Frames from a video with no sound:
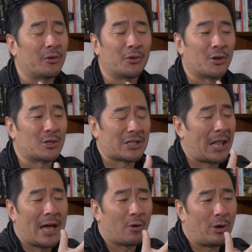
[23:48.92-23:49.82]
you know, because
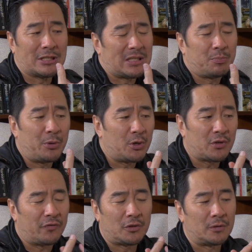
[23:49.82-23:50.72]
Alana writes these
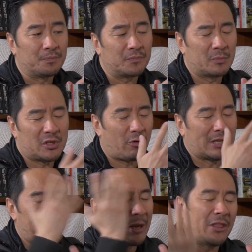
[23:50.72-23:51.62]
beautiful, she
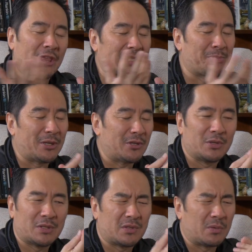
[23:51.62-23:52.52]
writes many things, but
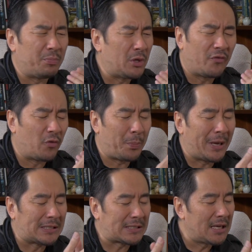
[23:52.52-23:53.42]
this is a beautiful
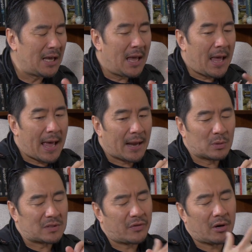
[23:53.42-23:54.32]
piece. And it
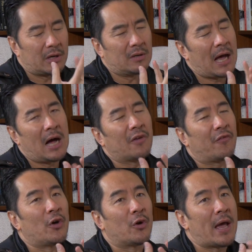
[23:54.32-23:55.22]
was very
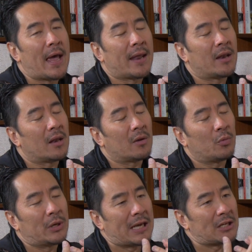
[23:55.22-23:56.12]
heartfelt, and
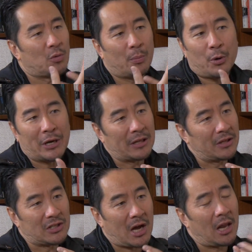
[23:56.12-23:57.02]
we'd get to a point in the
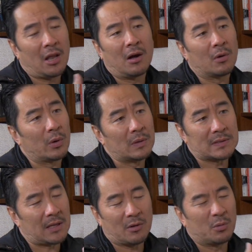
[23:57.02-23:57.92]
dialogue where
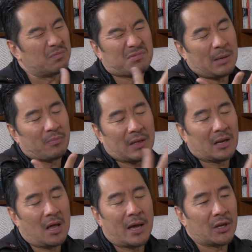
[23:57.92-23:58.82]
it's like something
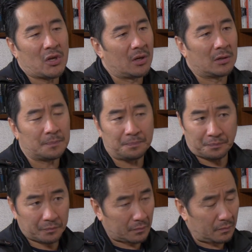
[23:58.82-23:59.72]
like, you know,
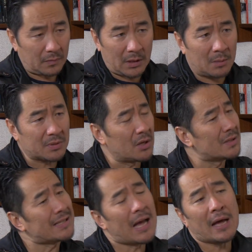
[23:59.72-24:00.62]
I'm so
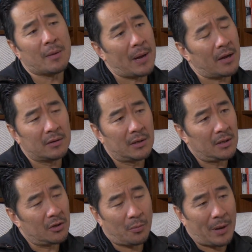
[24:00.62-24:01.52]
sad about
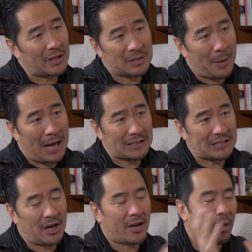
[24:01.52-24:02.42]
your mother's
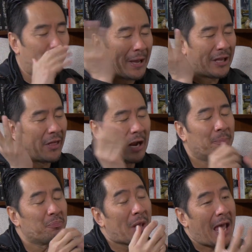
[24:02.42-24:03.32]
passing. I don't know, I'm making that up.
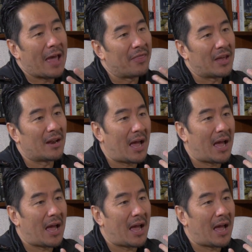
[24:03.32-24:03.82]
And then